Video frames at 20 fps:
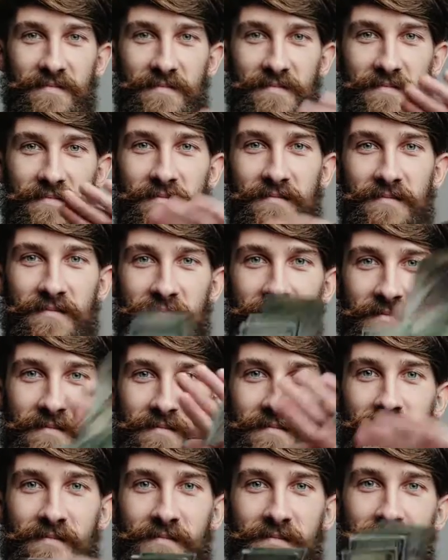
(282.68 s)
Now, what
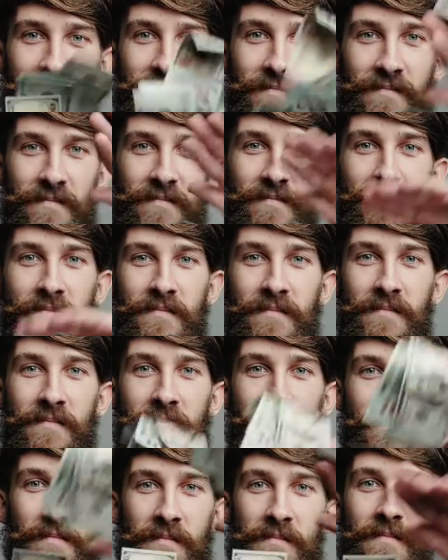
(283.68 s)
is escrow?
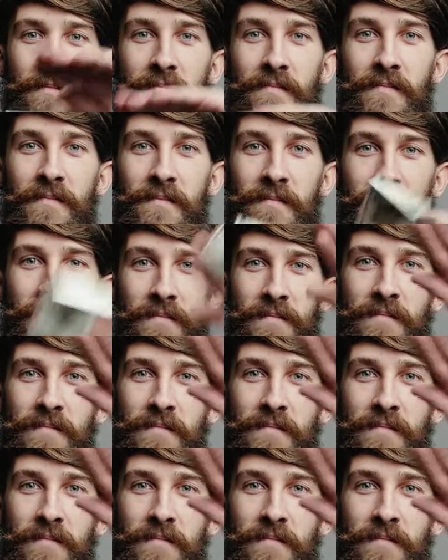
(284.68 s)
Escrow money